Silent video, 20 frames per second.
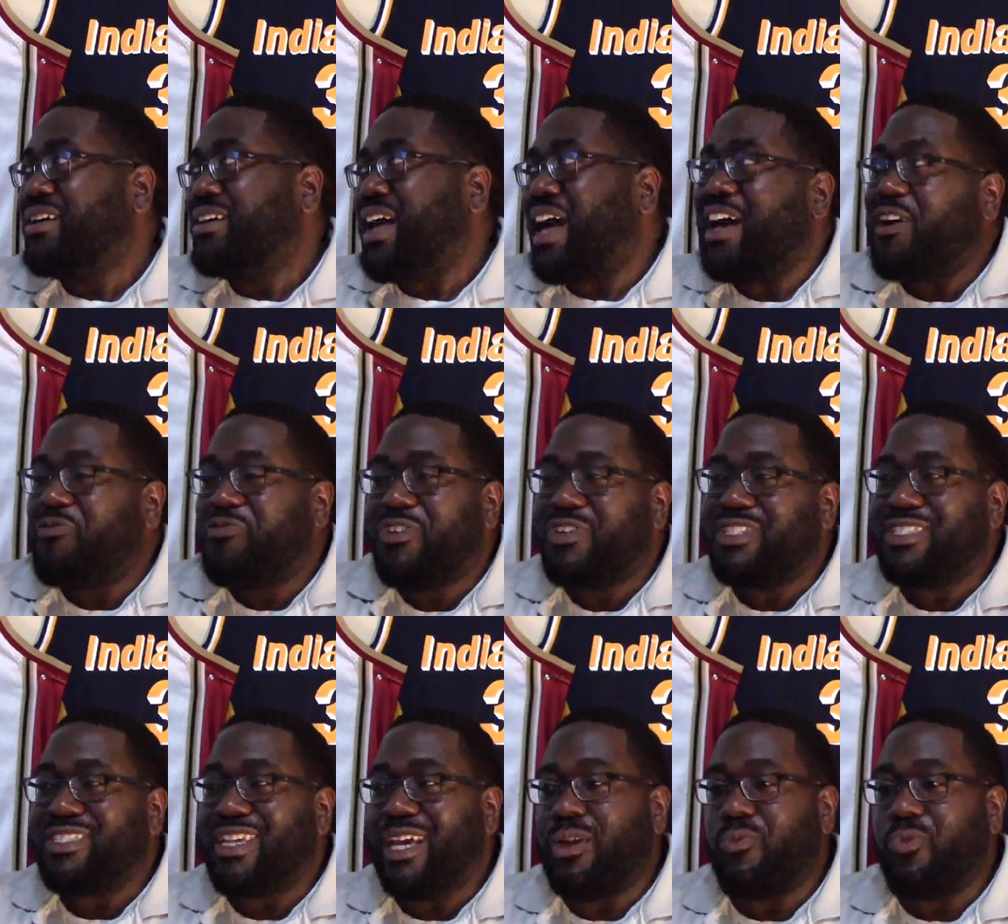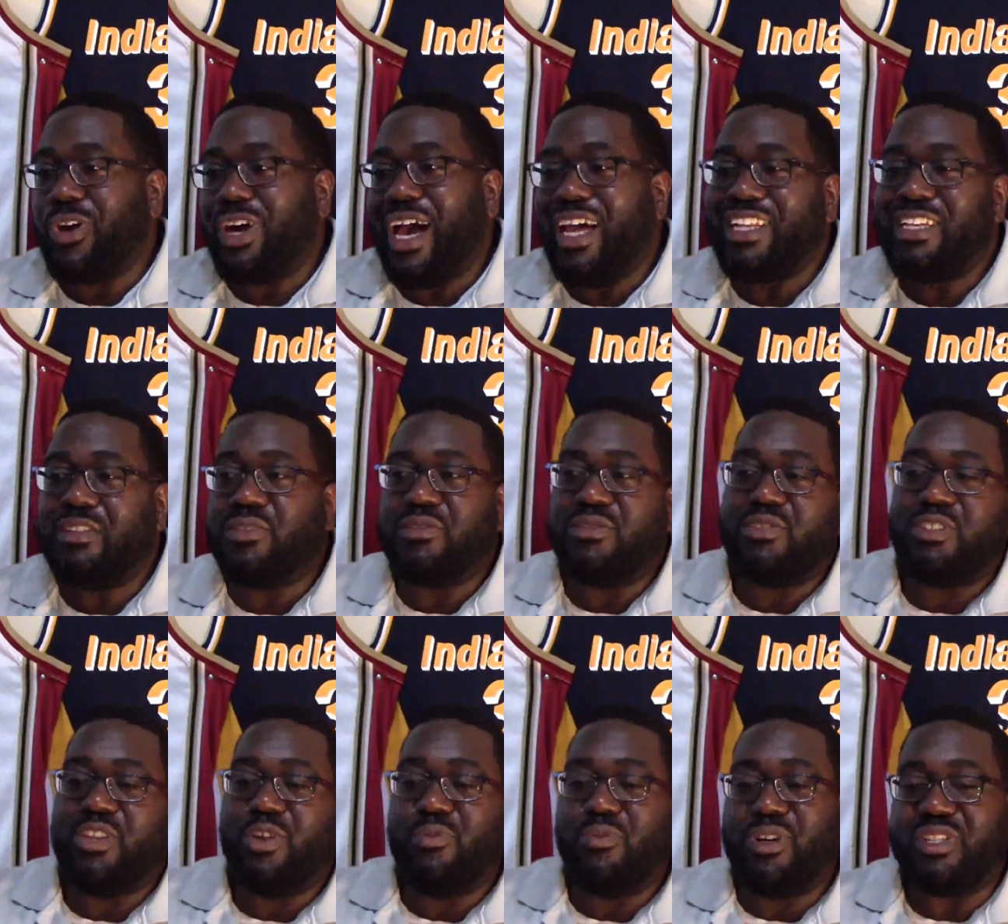I feel the same way. I didn't
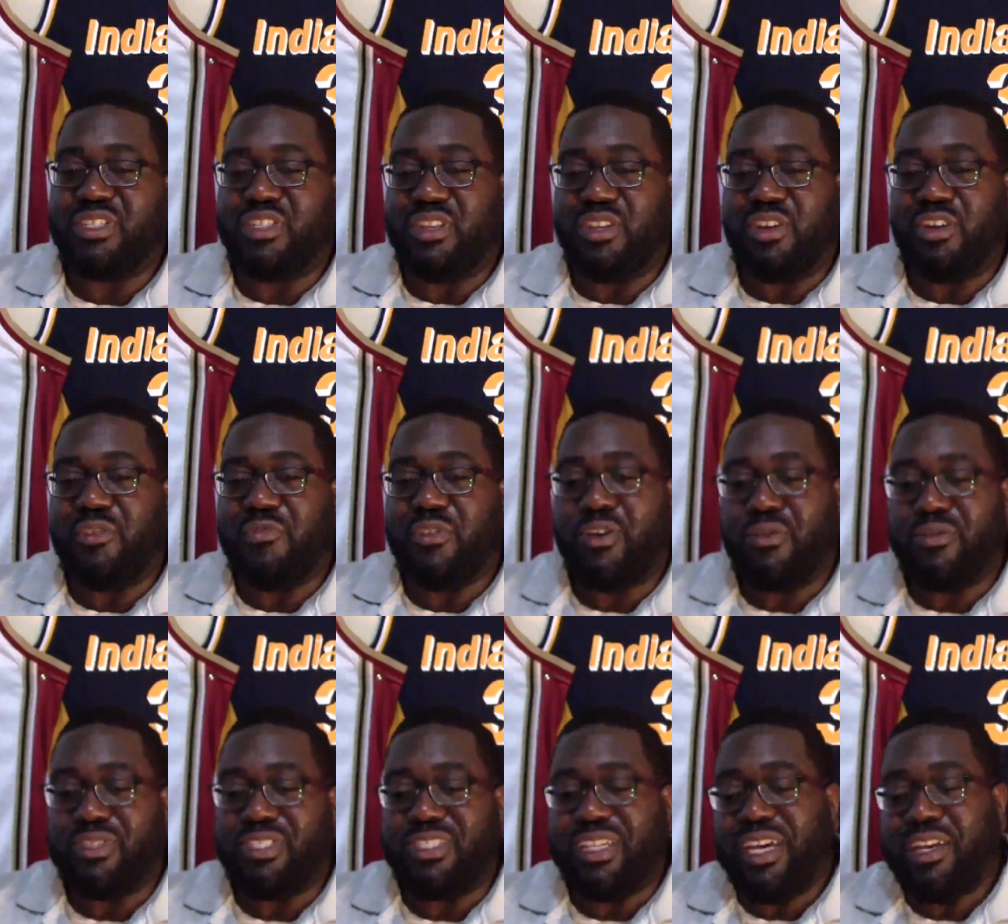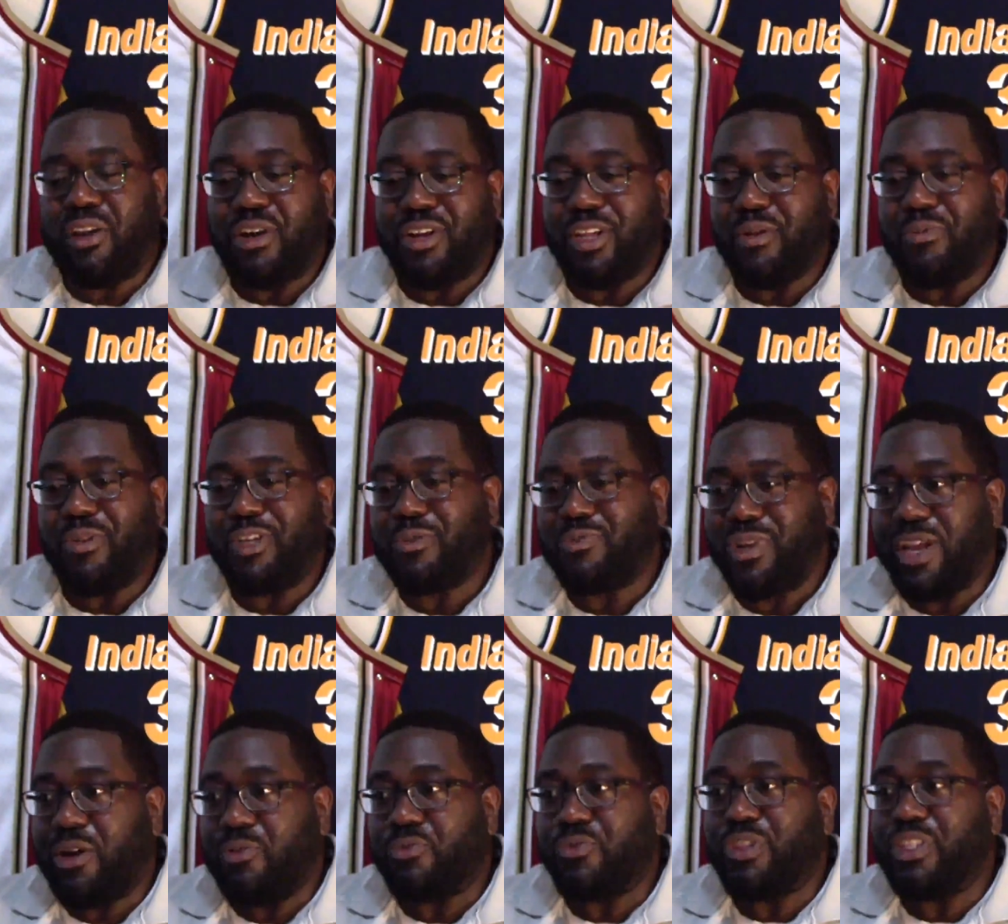so much love Golden State all that much, but
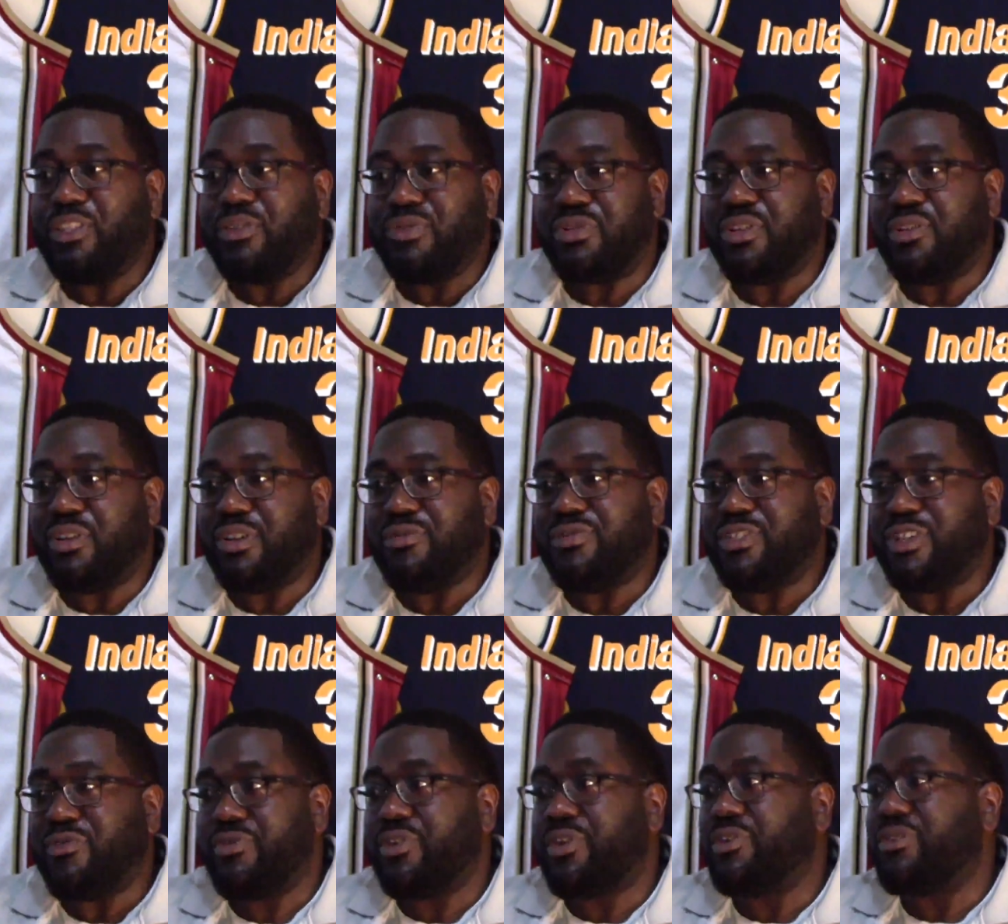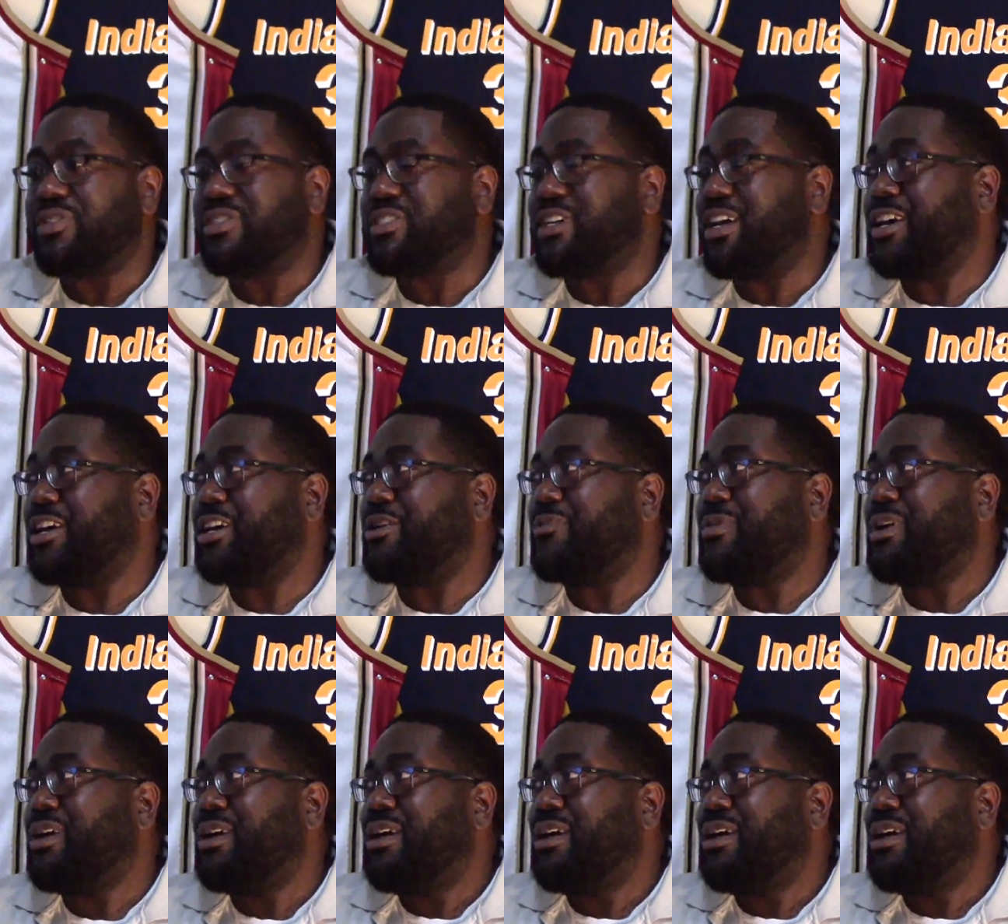I really used to love Steph Curry's game.